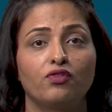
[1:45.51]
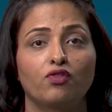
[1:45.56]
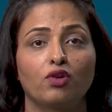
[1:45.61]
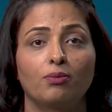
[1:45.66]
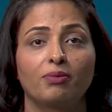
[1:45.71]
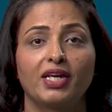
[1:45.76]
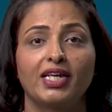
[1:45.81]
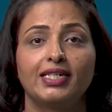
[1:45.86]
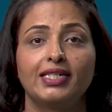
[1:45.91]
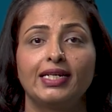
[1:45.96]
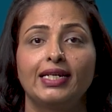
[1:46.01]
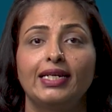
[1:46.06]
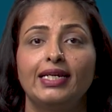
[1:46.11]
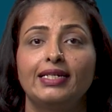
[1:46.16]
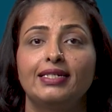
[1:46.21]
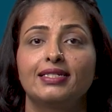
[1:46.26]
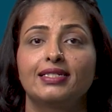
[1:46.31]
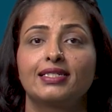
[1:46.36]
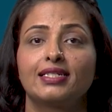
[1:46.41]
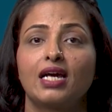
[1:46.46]
from getting
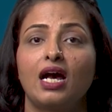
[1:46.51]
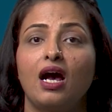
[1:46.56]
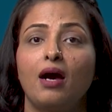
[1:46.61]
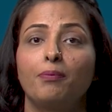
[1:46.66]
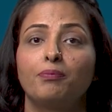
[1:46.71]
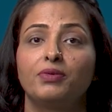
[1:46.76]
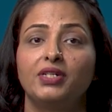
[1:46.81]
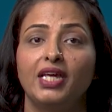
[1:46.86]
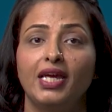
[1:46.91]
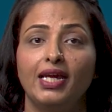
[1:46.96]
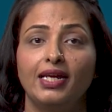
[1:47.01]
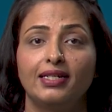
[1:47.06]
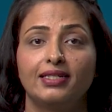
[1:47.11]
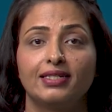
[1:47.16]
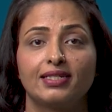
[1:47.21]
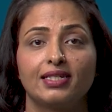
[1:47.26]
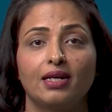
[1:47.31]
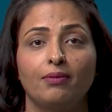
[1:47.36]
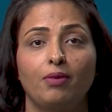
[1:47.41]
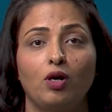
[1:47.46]
latest
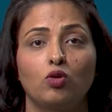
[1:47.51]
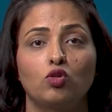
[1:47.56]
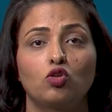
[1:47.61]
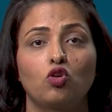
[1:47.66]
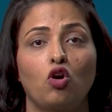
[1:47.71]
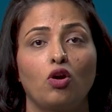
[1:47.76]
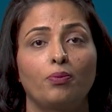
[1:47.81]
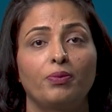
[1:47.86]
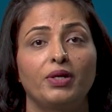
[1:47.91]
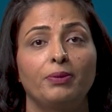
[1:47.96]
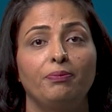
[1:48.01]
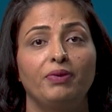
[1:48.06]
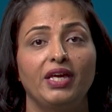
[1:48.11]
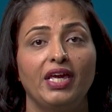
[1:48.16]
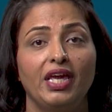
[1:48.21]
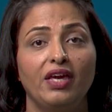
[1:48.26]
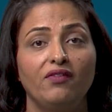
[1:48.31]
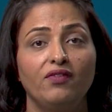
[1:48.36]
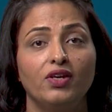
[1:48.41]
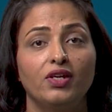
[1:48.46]
updates about corporate
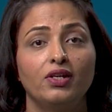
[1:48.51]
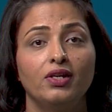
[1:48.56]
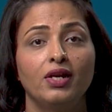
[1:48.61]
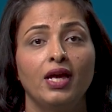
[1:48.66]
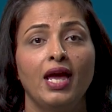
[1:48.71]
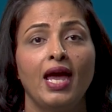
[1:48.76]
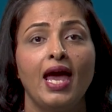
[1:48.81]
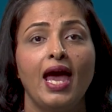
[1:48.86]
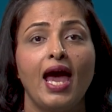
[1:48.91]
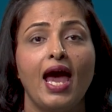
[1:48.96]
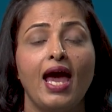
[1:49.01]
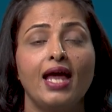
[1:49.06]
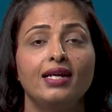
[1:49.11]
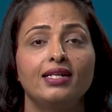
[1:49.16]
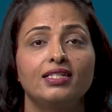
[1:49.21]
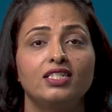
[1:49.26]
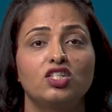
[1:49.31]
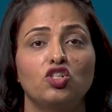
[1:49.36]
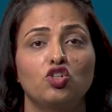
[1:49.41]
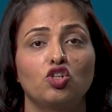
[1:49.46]
behavior and
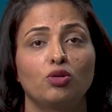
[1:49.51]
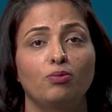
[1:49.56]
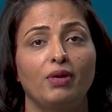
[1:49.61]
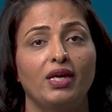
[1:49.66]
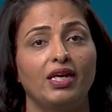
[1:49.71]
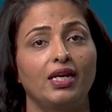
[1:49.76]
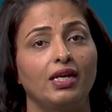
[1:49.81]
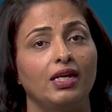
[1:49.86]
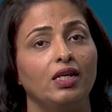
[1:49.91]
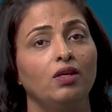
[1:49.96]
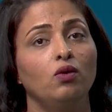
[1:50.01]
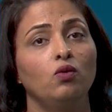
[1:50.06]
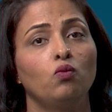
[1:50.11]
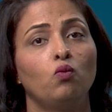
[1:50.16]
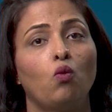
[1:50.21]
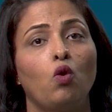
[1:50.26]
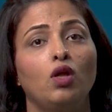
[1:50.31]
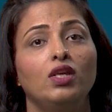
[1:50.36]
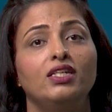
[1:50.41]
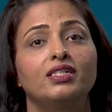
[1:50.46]
decision making in
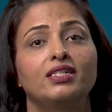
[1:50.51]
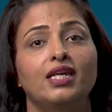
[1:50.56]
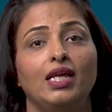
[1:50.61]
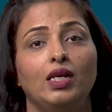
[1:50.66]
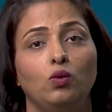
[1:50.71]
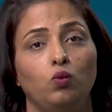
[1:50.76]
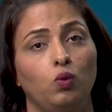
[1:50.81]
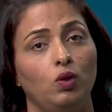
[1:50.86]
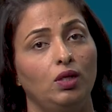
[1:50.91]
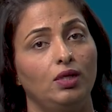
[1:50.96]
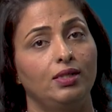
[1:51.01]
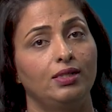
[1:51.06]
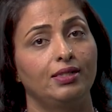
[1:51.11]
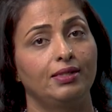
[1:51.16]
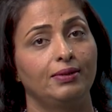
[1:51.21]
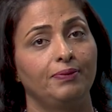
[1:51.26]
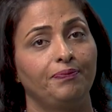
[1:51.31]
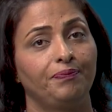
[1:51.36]
volatile world.